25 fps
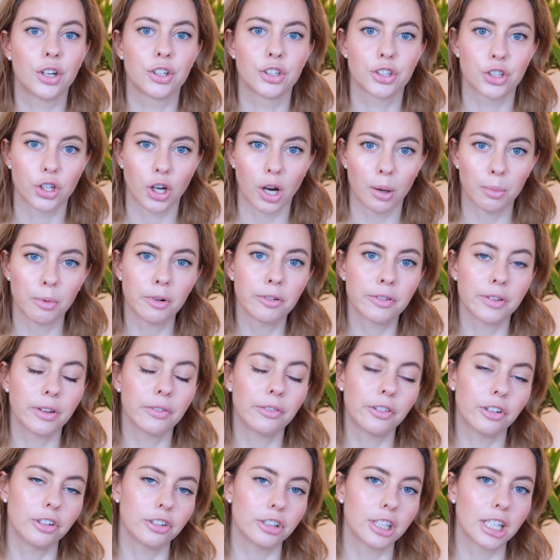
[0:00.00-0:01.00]
on top of
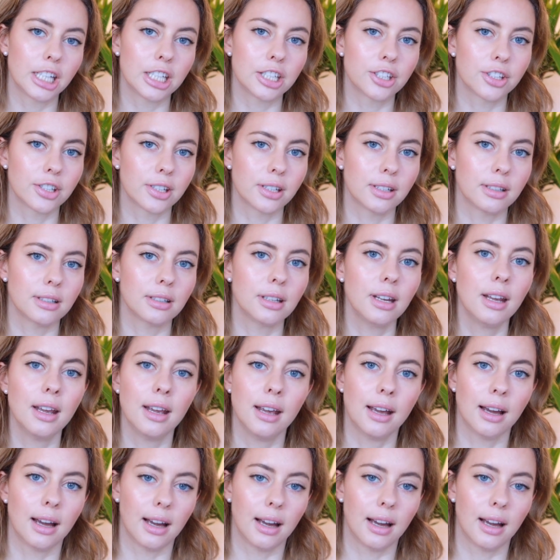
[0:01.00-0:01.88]
the foundation.